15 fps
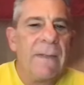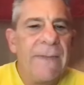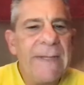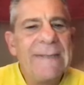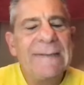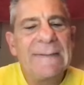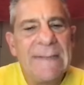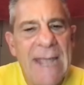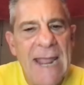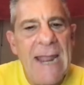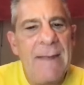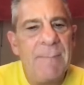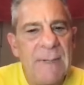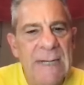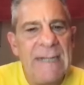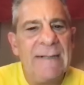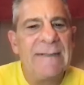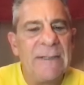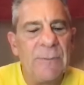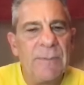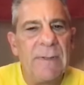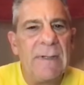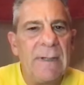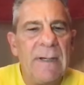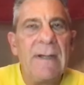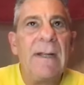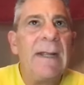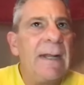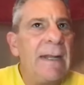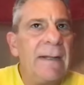This game needs to,
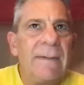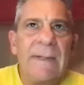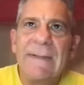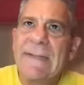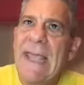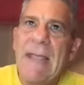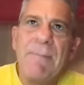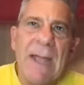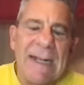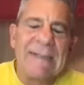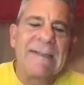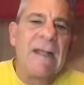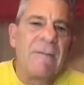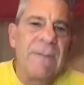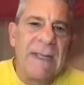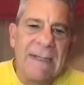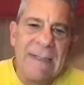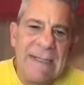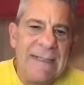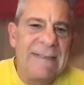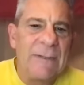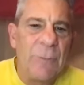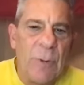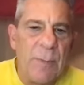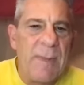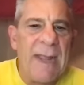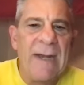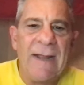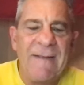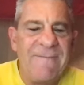this game by itself, it needs to
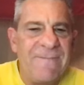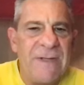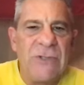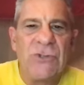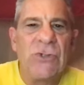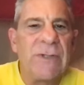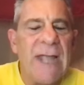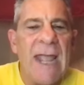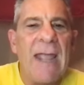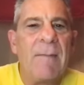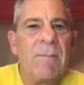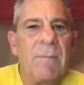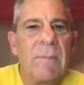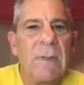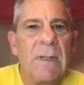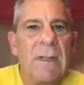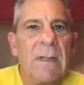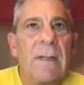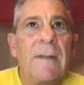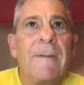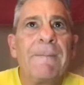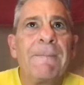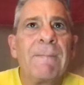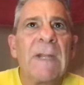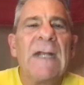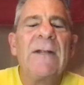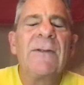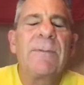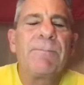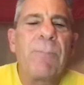remain a featured game.
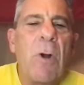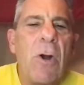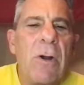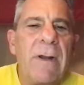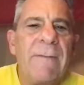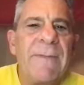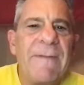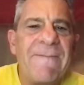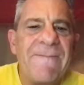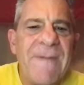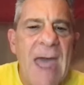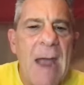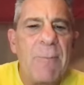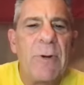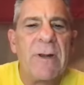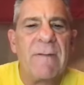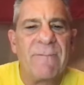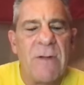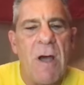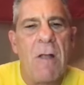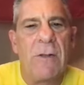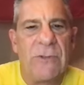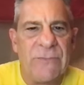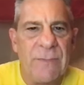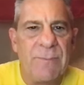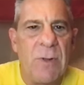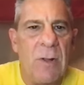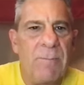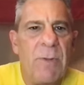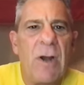It is part of the fabric of college
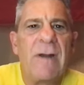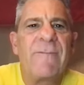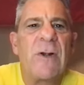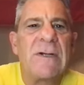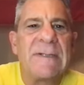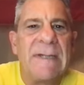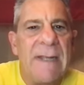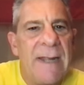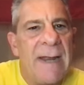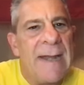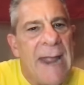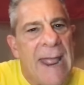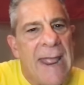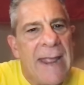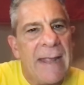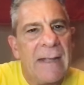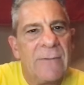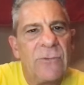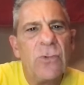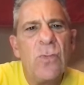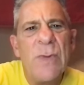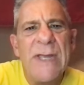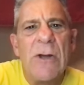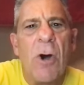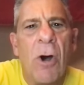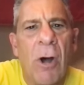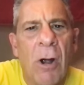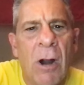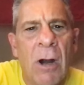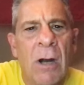football, part of our DNA. It's who we
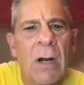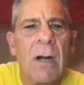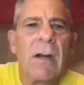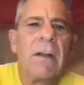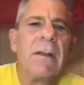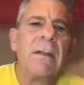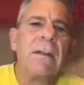are.